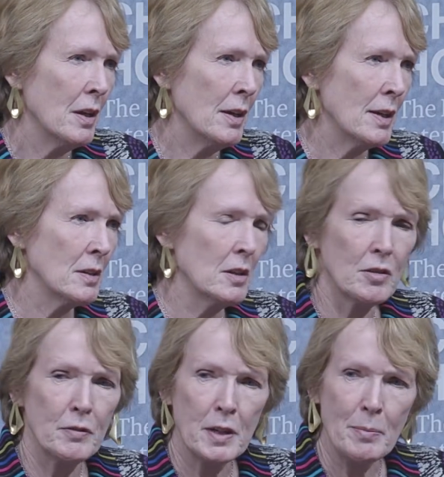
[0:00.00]
And a lot of
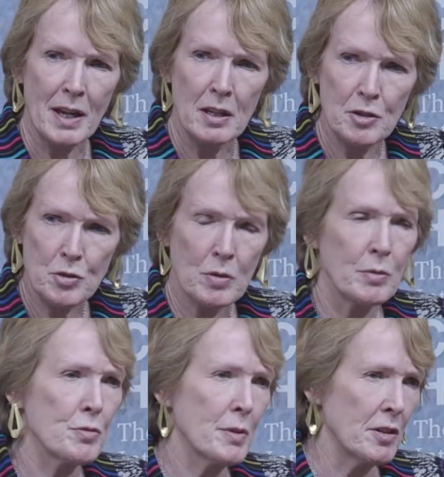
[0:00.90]
very bad history
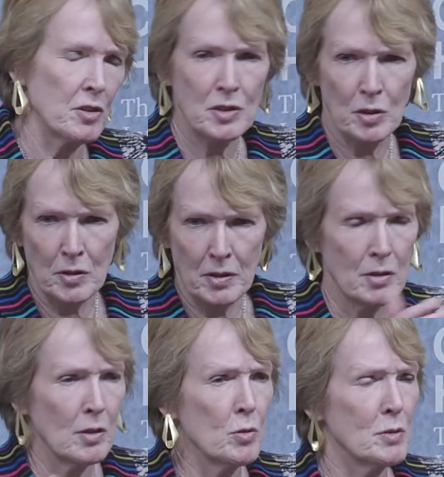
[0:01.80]
was written to show that there
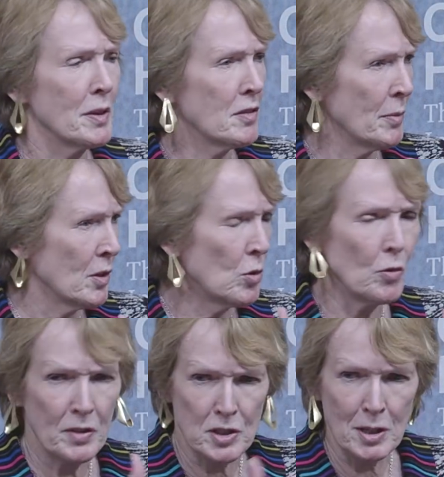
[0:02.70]
had always been something called
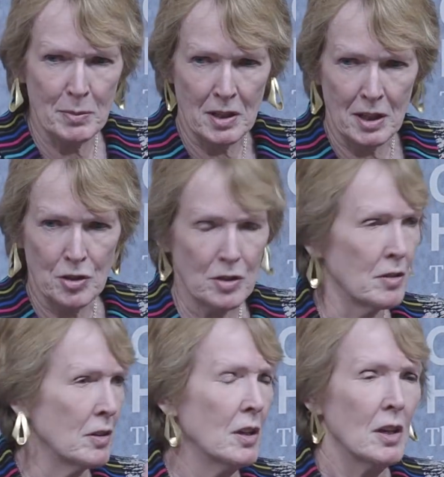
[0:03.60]
the German nation,